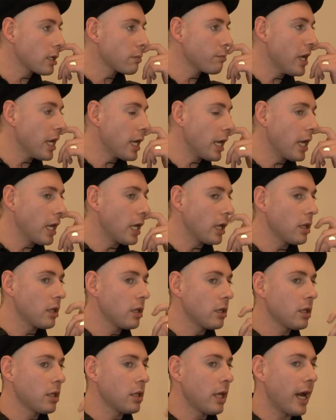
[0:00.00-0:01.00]
making it
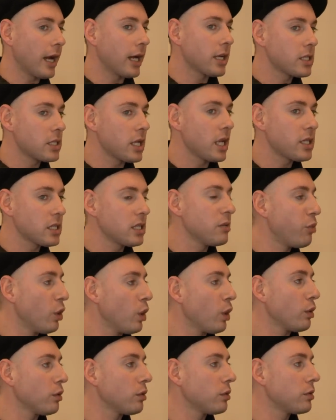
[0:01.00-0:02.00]

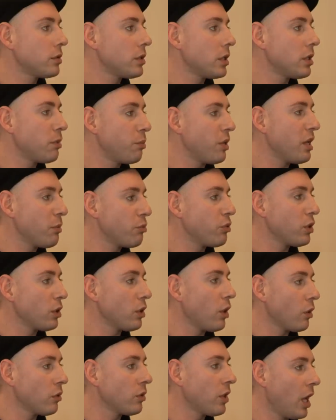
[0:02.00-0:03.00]
accessible to the
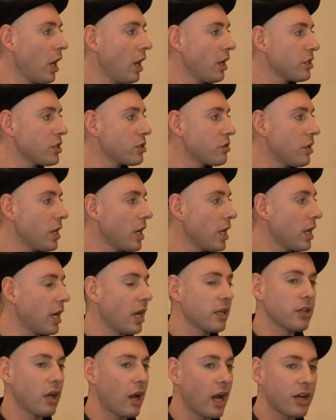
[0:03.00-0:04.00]
people on the high street,
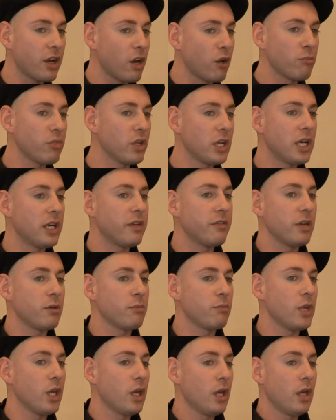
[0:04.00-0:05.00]
and I, I don't believe
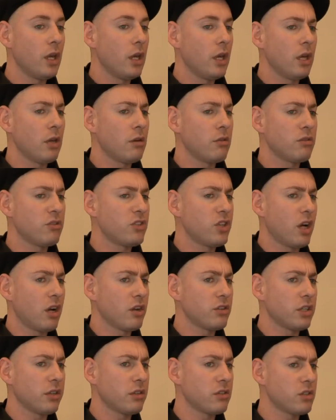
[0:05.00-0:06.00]
in, in
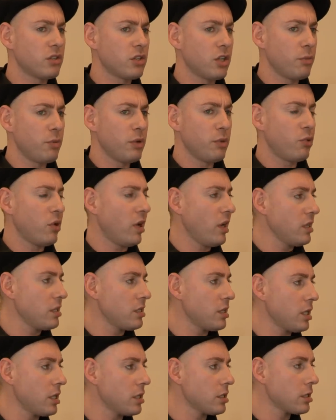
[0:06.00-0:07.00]
charging stupid
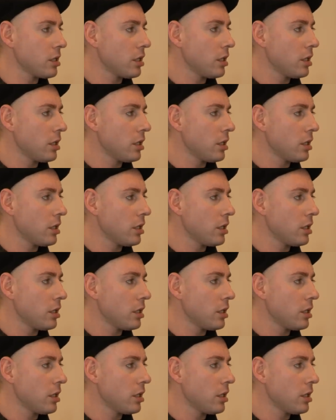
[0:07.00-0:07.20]
prices.